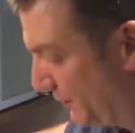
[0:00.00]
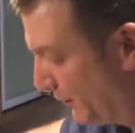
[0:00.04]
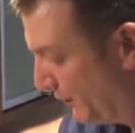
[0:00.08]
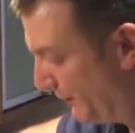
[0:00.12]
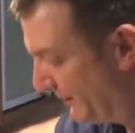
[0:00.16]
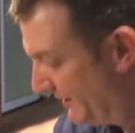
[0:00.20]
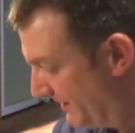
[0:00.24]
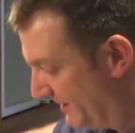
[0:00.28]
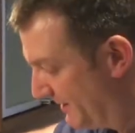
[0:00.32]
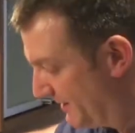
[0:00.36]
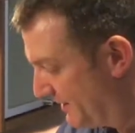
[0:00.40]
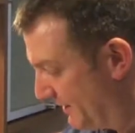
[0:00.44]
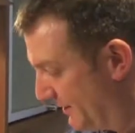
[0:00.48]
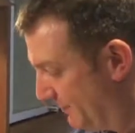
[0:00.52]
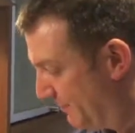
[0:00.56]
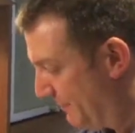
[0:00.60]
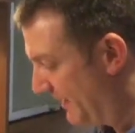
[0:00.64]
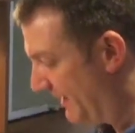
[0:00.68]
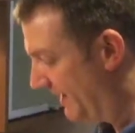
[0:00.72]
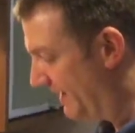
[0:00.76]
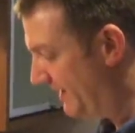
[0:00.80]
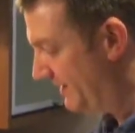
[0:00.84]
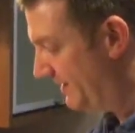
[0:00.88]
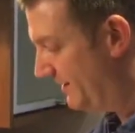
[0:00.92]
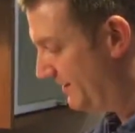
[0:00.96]
going into the
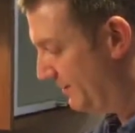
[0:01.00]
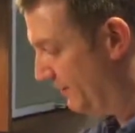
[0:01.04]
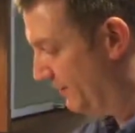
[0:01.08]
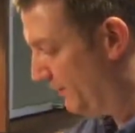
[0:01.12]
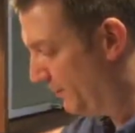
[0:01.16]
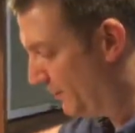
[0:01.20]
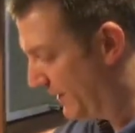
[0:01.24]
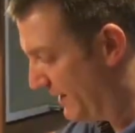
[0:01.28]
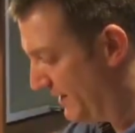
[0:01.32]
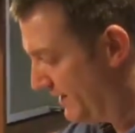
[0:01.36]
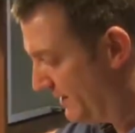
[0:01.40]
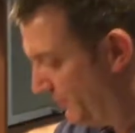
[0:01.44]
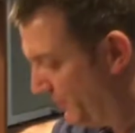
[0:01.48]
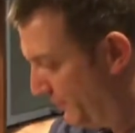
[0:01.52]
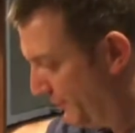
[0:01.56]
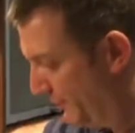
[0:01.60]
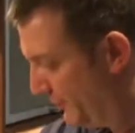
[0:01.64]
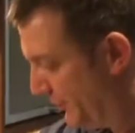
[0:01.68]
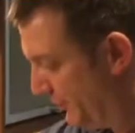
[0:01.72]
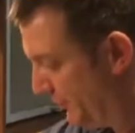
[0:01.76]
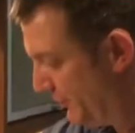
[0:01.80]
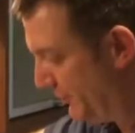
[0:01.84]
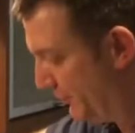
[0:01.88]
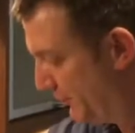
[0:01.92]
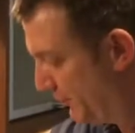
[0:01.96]
pie, otherwise it would
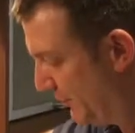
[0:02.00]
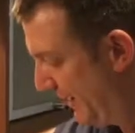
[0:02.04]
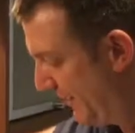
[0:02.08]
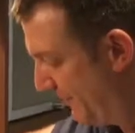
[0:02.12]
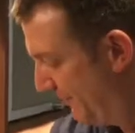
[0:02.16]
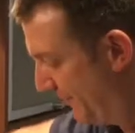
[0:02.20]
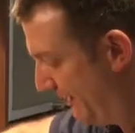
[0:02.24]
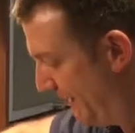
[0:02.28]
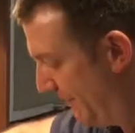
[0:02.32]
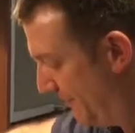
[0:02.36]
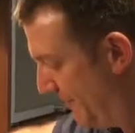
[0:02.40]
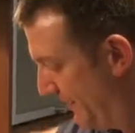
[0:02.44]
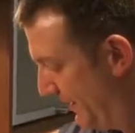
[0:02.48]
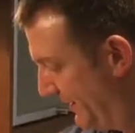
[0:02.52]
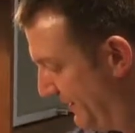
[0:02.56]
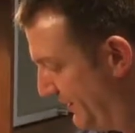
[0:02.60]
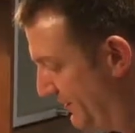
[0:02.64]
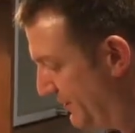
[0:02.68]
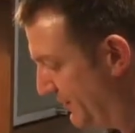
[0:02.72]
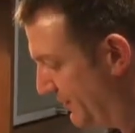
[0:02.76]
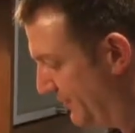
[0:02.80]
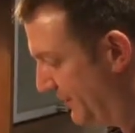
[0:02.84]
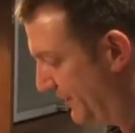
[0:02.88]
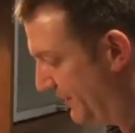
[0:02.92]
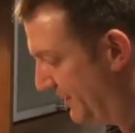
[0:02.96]
just drown that
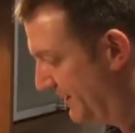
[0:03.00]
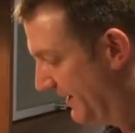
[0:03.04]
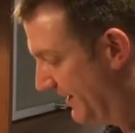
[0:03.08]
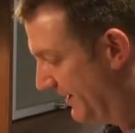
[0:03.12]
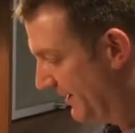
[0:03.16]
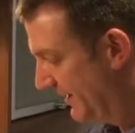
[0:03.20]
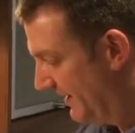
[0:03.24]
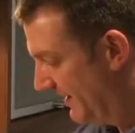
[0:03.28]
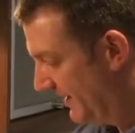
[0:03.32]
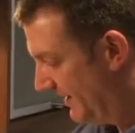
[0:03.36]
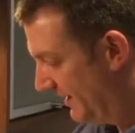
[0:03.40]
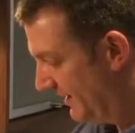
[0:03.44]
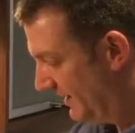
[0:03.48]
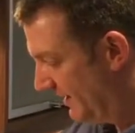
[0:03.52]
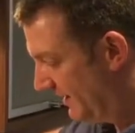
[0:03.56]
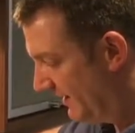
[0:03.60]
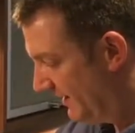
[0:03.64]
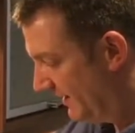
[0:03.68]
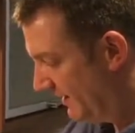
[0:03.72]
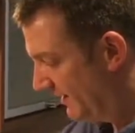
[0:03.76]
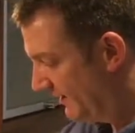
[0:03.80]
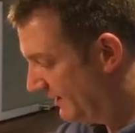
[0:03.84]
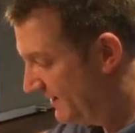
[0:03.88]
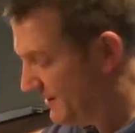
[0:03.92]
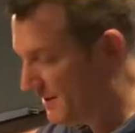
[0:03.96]
pastry.
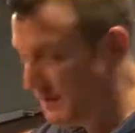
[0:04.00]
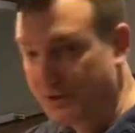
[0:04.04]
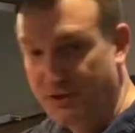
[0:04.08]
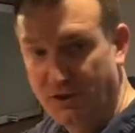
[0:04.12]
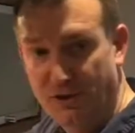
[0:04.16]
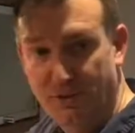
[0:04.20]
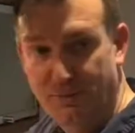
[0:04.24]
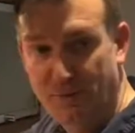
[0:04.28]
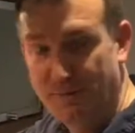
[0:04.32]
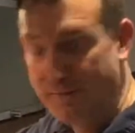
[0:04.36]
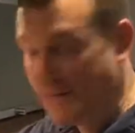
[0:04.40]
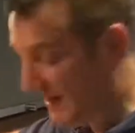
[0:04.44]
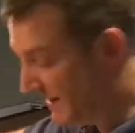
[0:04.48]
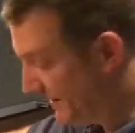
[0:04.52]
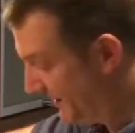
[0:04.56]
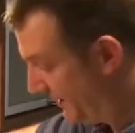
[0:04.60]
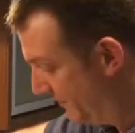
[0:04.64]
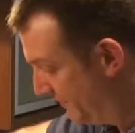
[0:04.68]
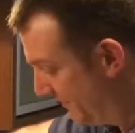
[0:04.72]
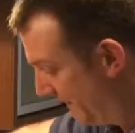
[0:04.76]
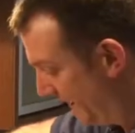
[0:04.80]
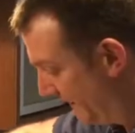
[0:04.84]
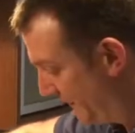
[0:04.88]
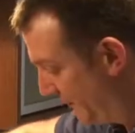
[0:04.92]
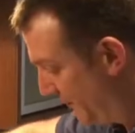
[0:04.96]
This is going to be
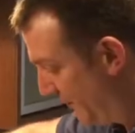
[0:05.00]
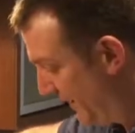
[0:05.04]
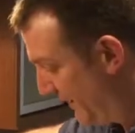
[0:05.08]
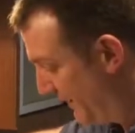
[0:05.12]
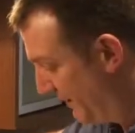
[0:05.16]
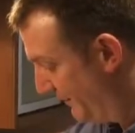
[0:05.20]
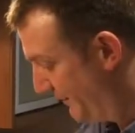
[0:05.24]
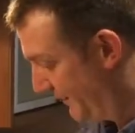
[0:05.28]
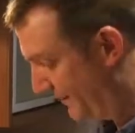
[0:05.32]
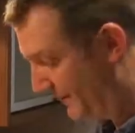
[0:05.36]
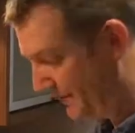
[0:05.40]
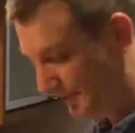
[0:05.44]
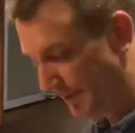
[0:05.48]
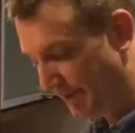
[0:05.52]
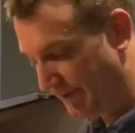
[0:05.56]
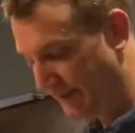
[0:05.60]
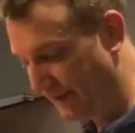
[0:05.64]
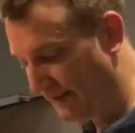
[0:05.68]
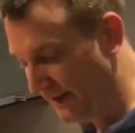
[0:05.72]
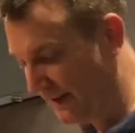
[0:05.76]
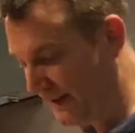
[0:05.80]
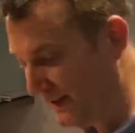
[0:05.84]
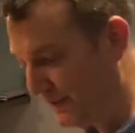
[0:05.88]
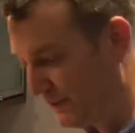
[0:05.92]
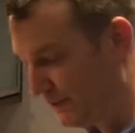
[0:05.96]
making my gravy, and
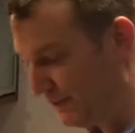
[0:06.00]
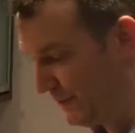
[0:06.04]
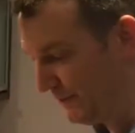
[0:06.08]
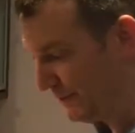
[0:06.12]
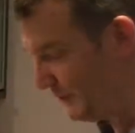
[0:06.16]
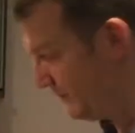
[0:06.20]
that's what